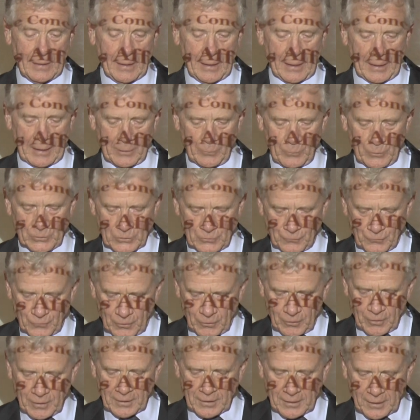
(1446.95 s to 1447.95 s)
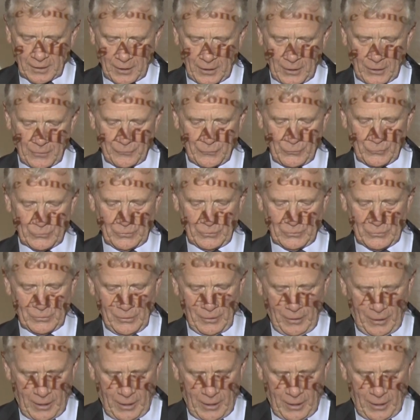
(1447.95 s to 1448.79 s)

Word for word: and it was a very careful